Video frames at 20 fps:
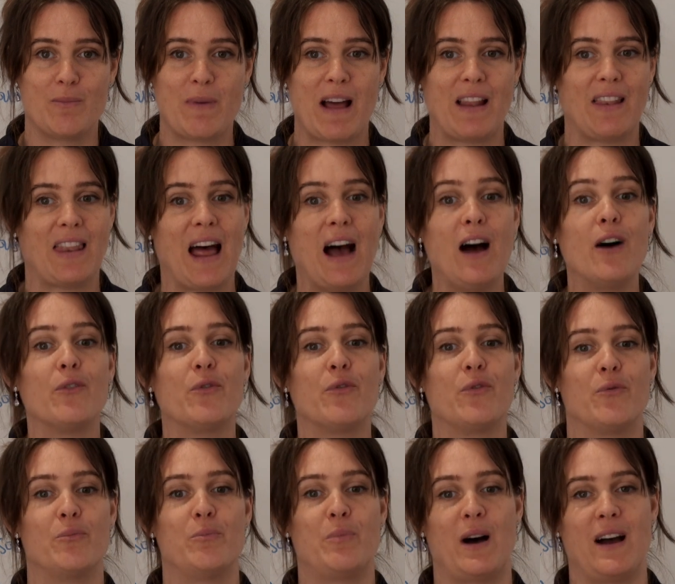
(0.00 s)
about
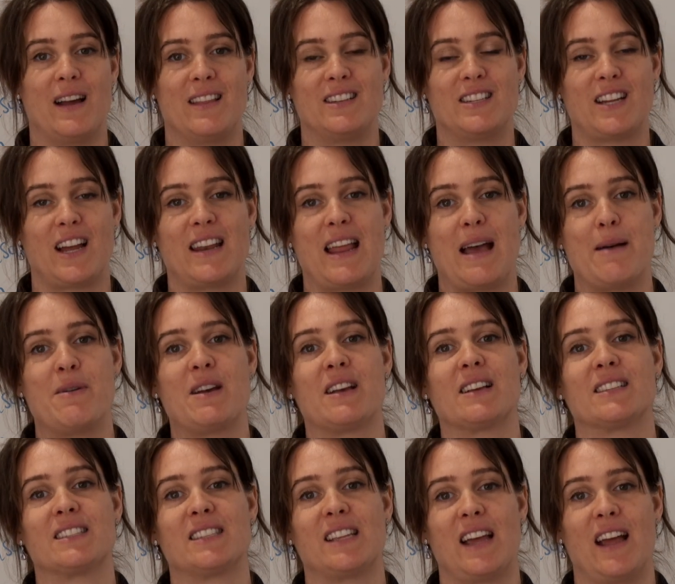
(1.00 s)
love by the
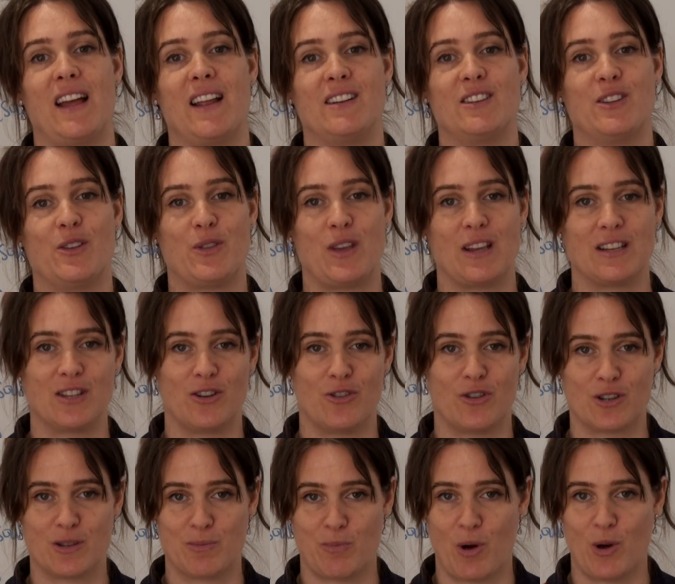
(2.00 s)
dynamics and the things that are
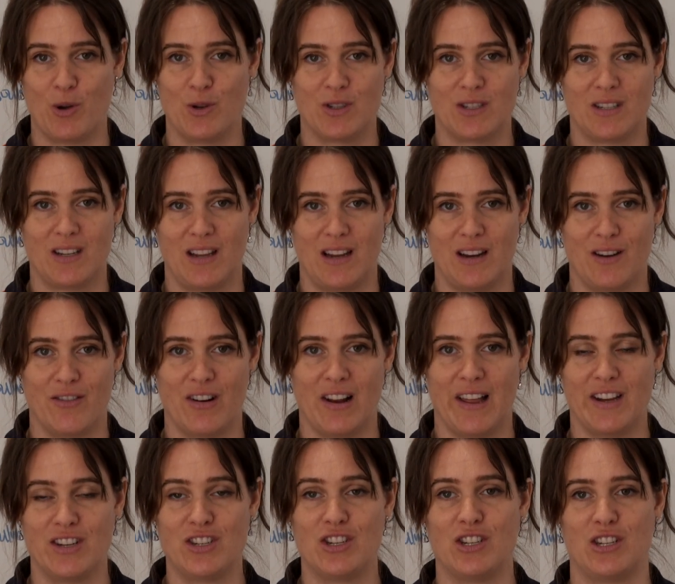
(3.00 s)
exposed in a
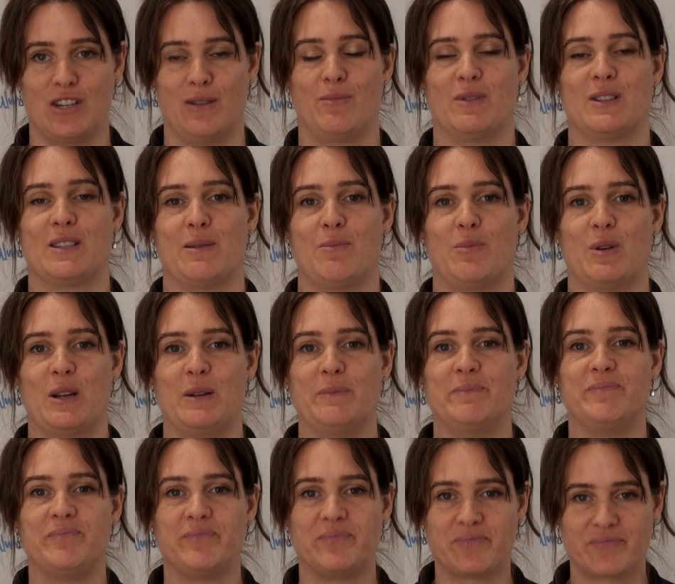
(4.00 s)
relationship with somebody.
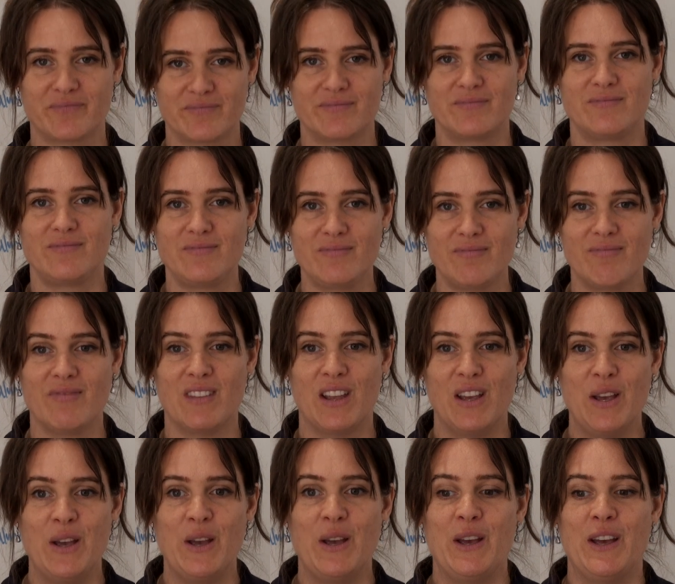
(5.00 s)

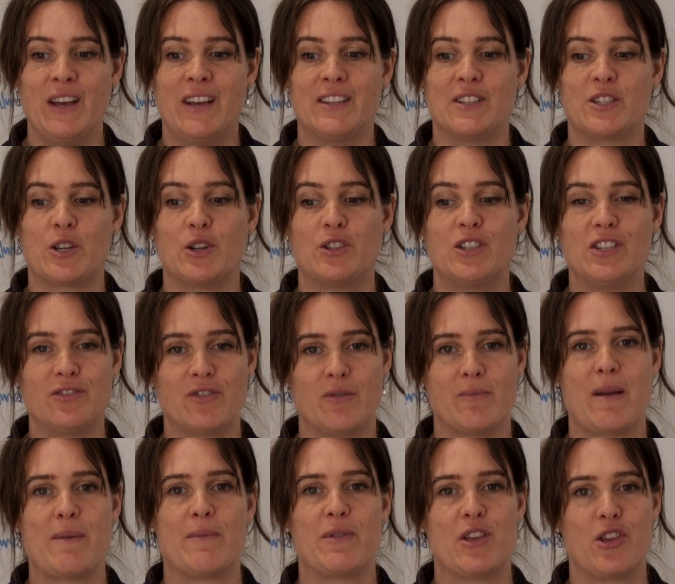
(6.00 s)
So just
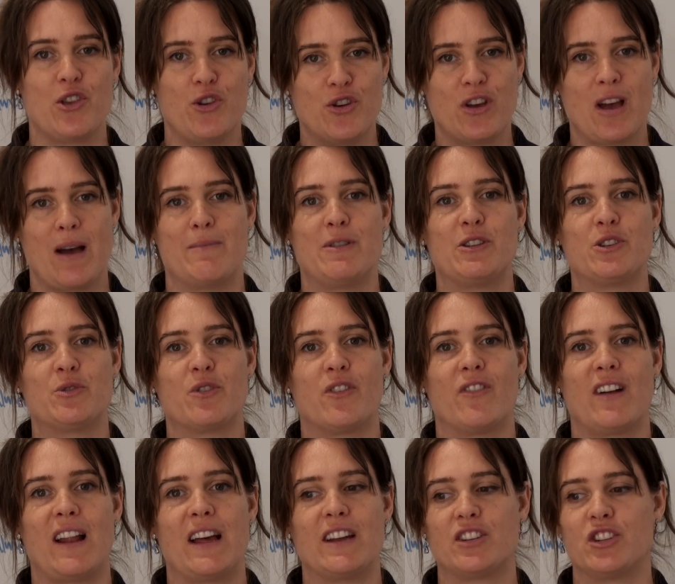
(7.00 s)
remember that you come into a
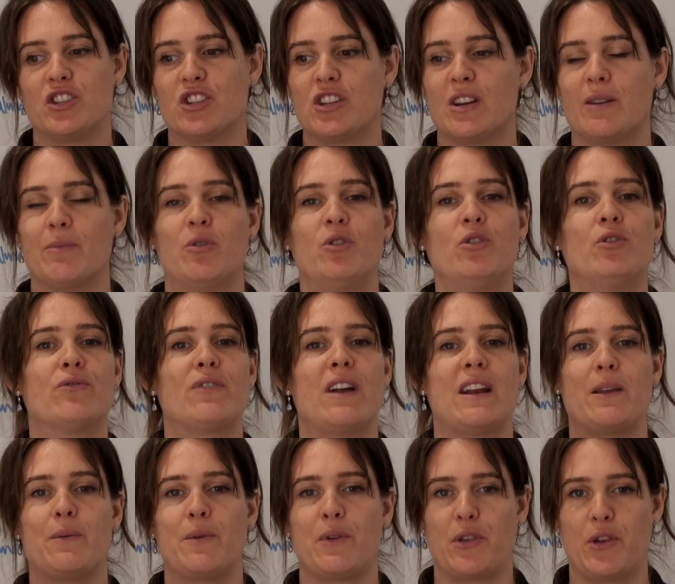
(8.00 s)
relationship
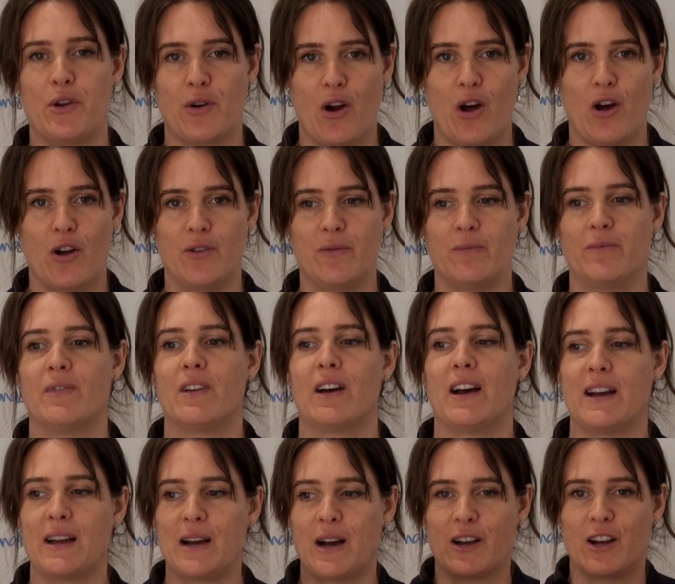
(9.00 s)
already with your own,
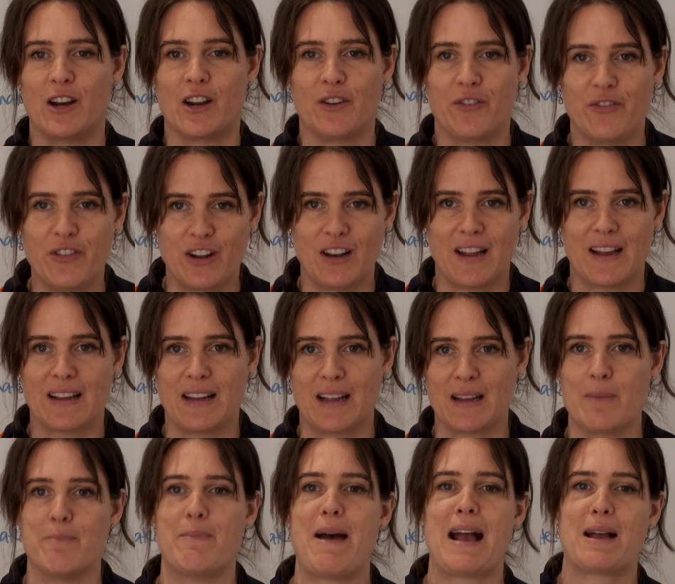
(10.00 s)
I kind of feel like
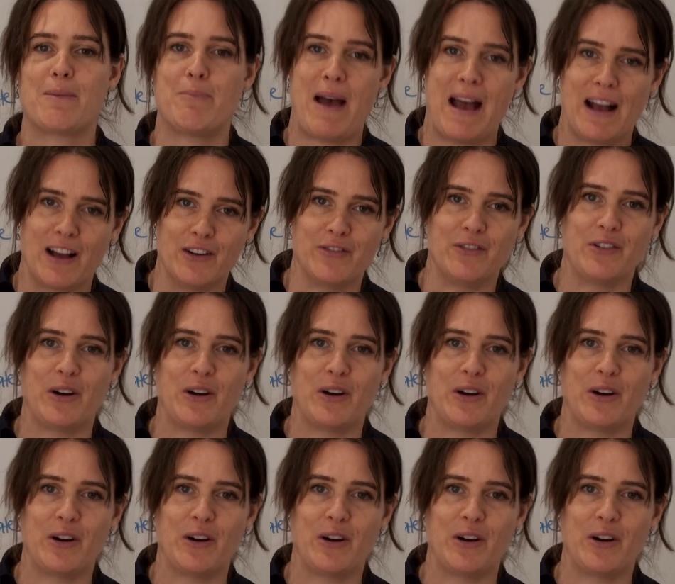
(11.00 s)
a backpack